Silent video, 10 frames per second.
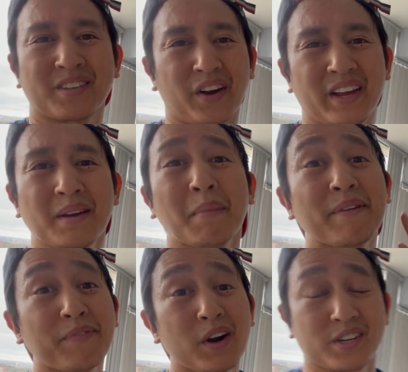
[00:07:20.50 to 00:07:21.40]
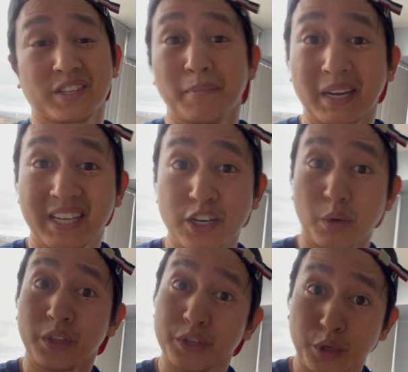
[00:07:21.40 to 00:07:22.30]
starting my first of my
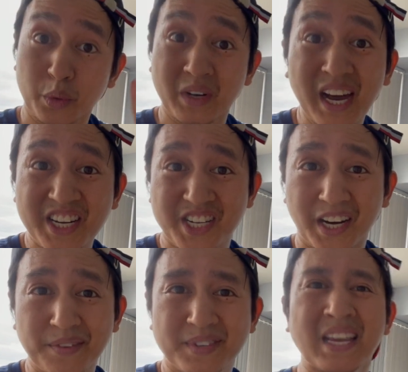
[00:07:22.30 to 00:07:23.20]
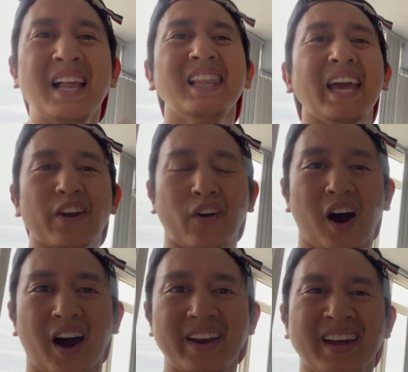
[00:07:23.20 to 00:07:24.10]
scheduled two night shifts later
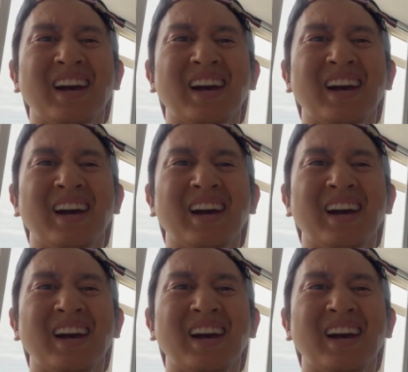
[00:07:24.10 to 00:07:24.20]
on